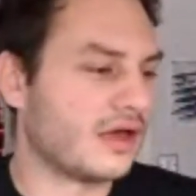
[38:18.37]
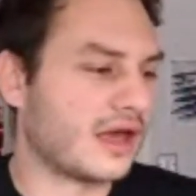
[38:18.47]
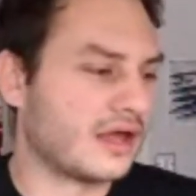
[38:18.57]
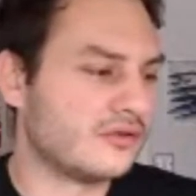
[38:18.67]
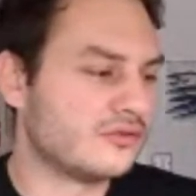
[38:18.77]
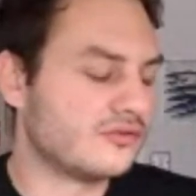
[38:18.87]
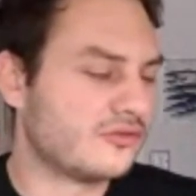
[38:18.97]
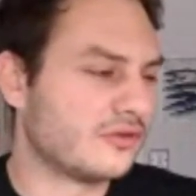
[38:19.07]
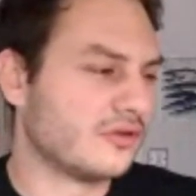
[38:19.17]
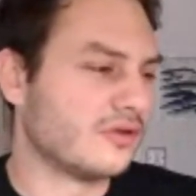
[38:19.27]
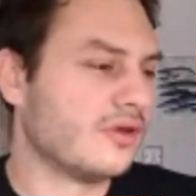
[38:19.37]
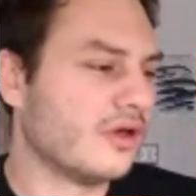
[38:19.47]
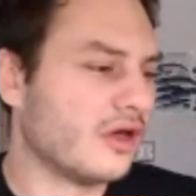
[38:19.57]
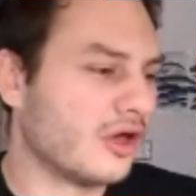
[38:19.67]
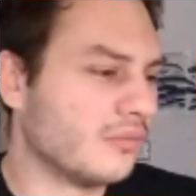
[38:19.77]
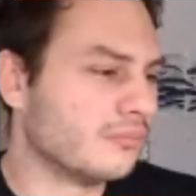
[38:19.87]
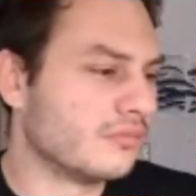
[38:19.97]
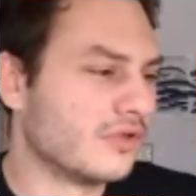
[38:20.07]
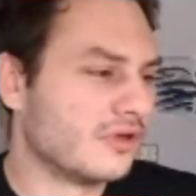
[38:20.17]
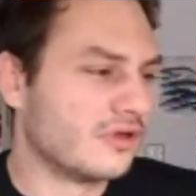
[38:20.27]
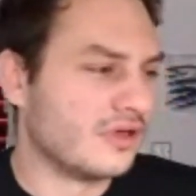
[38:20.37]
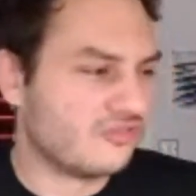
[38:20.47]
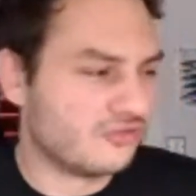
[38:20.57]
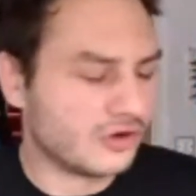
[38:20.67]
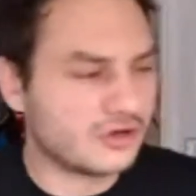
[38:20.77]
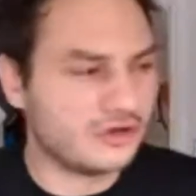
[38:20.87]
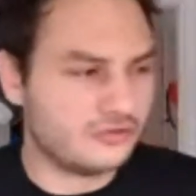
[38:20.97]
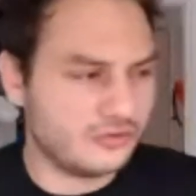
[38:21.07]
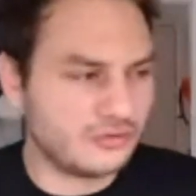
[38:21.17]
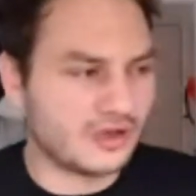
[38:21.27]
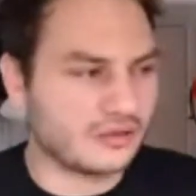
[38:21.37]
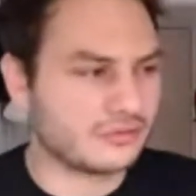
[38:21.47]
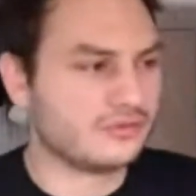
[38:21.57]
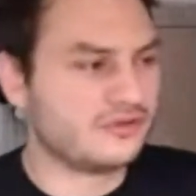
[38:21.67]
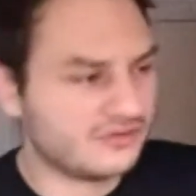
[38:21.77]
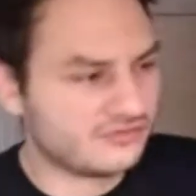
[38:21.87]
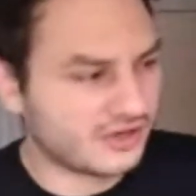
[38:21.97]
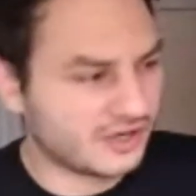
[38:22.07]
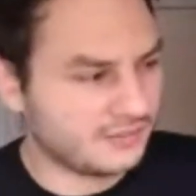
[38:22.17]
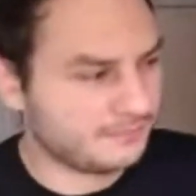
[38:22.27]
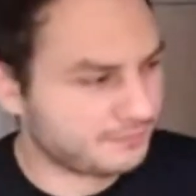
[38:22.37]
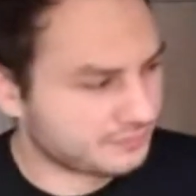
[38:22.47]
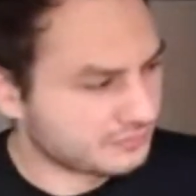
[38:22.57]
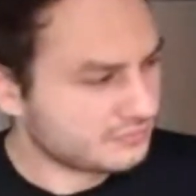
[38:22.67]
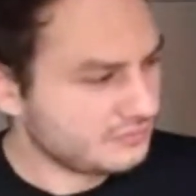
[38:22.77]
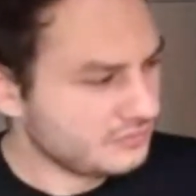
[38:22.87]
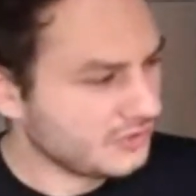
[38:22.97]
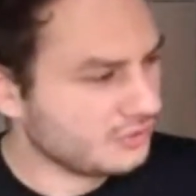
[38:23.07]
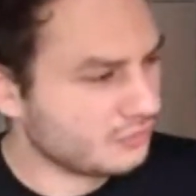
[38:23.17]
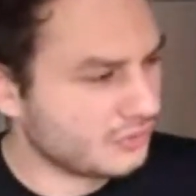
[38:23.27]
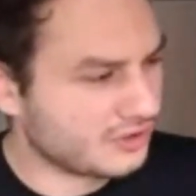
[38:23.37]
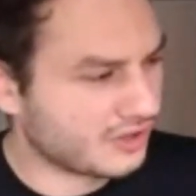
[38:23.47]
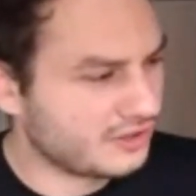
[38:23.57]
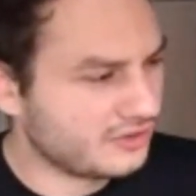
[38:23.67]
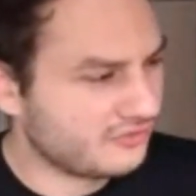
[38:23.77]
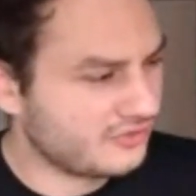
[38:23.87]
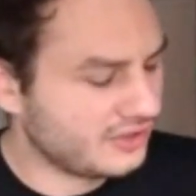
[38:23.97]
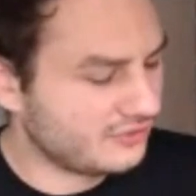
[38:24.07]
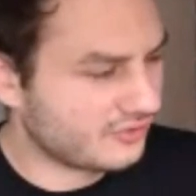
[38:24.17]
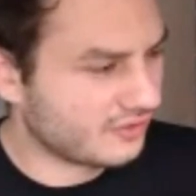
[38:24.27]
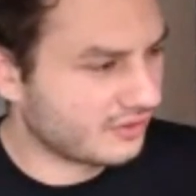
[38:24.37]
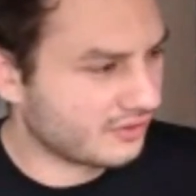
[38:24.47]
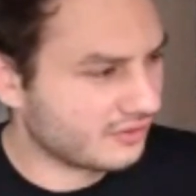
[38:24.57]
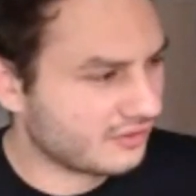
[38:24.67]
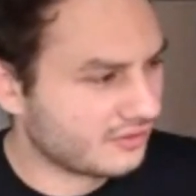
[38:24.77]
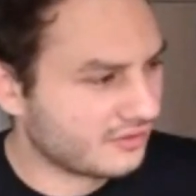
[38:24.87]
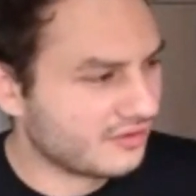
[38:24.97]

And if we're going to do that through DeFi, we kind of need to